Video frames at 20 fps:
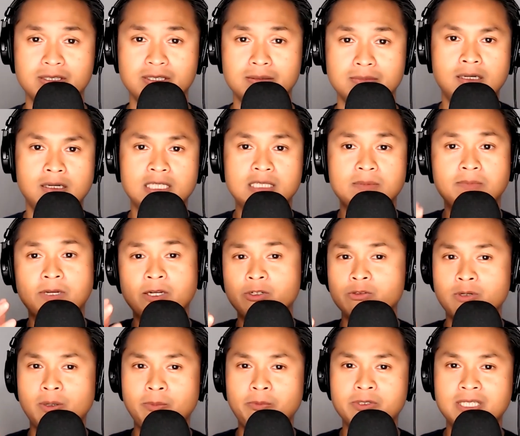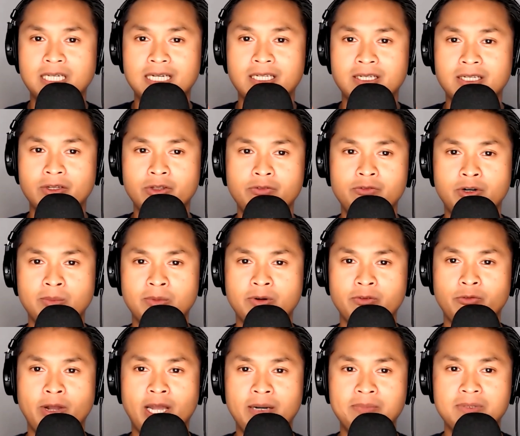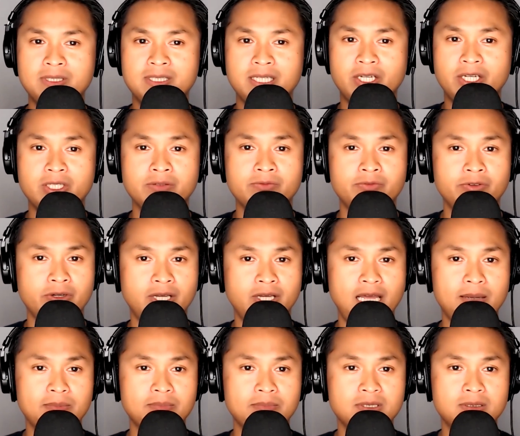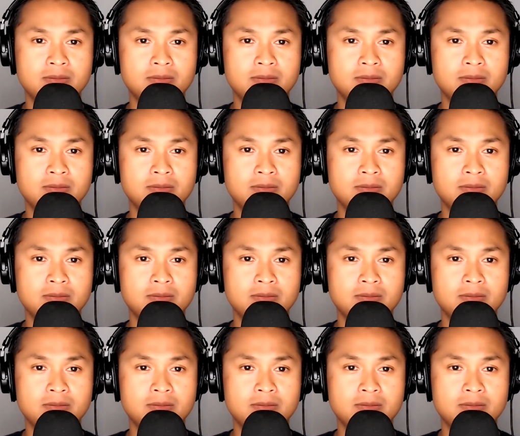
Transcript: Spinners represent another form of randomization for games,